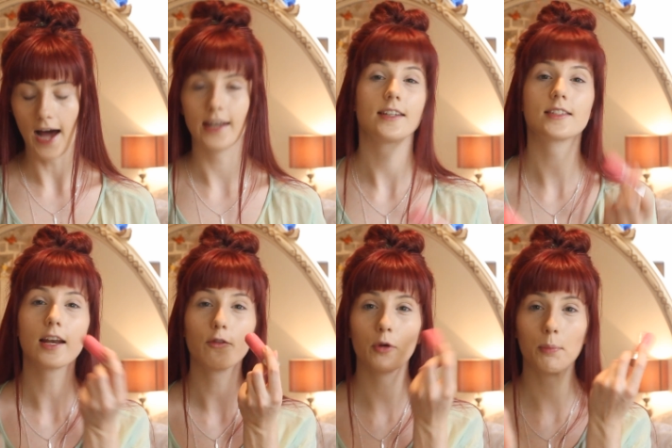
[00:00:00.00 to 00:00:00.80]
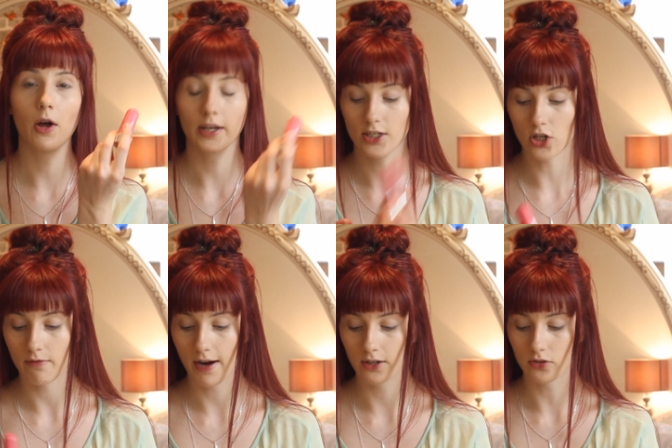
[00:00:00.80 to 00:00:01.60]
And instead of applying it
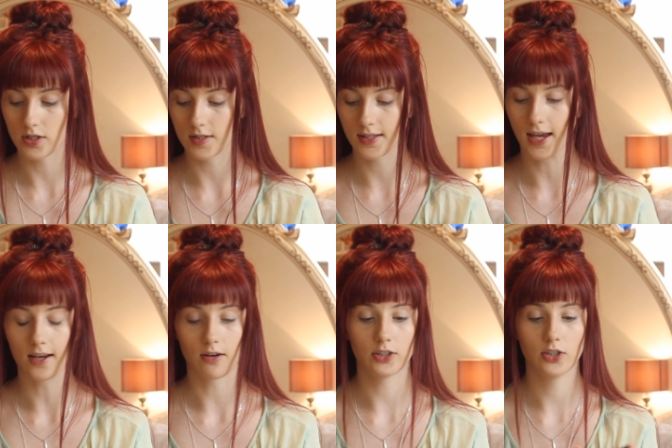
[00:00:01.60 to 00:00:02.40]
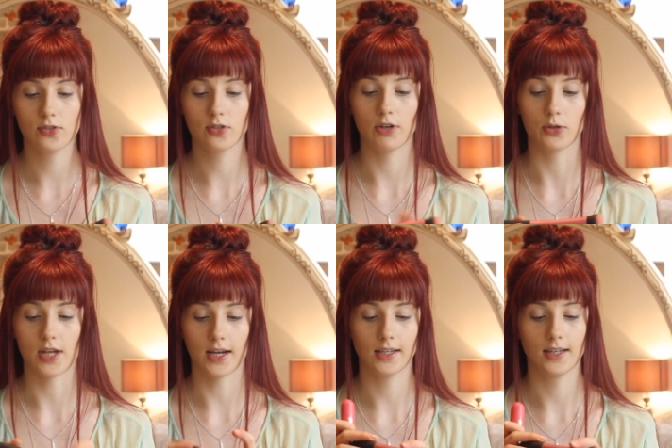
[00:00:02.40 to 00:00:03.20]
directly onto the skin, I use the Real
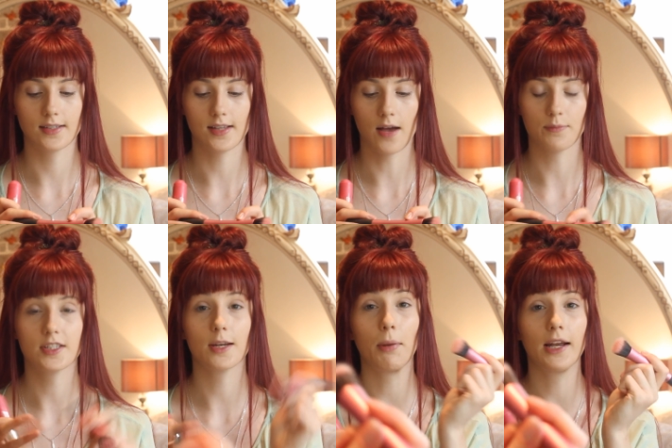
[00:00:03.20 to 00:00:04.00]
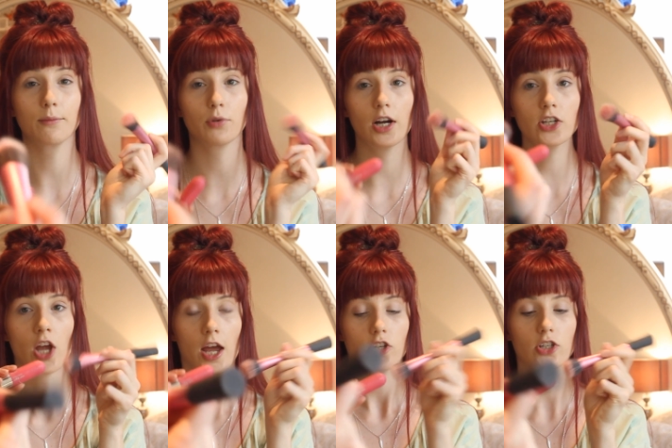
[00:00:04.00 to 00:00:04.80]
Techniques stippling
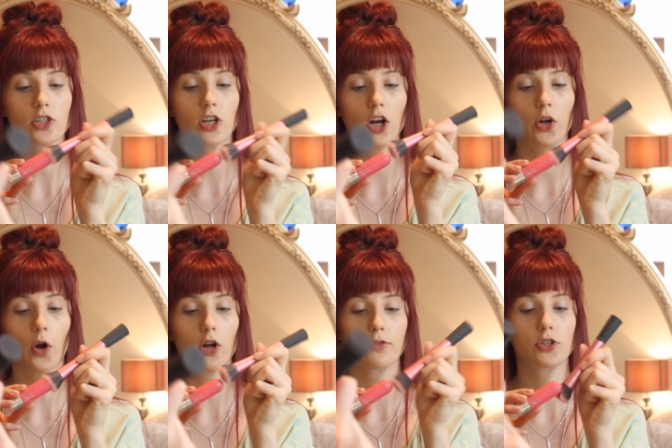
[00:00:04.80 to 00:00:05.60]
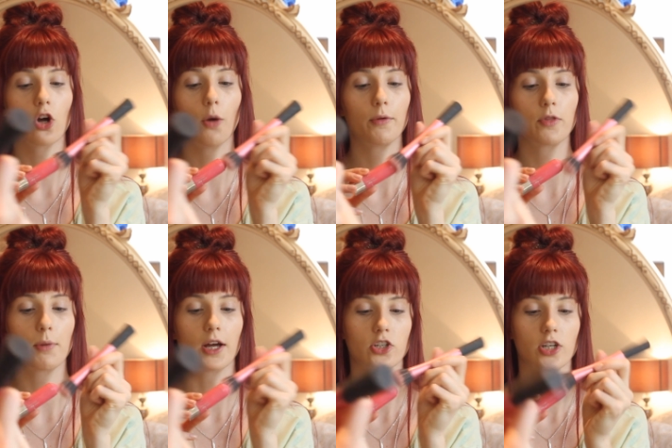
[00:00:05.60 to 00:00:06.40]
brush just to go over the top of the
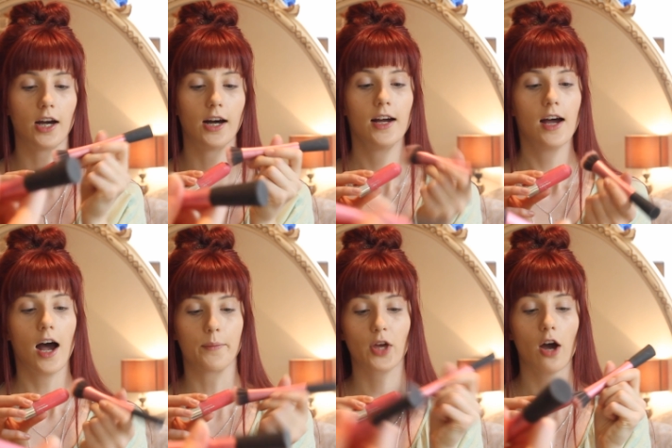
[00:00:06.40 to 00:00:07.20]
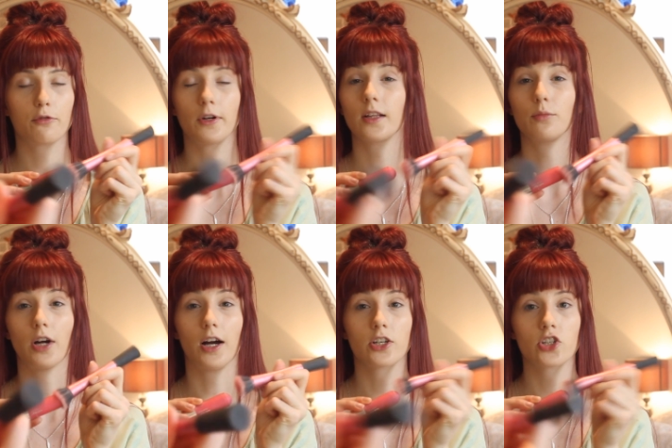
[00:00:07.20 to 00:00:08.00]
blusher and covering the
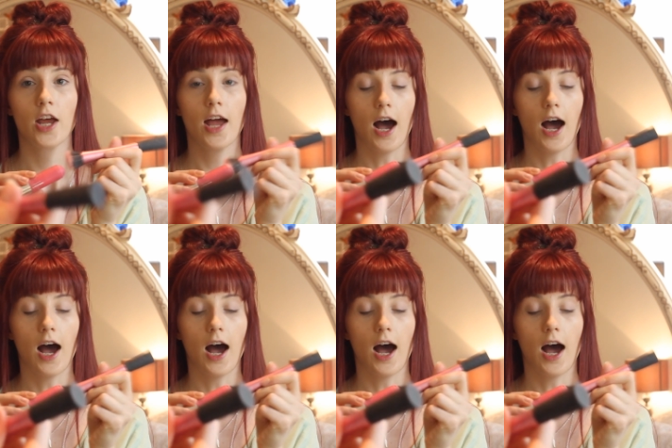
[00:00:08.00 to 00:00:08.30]
brush.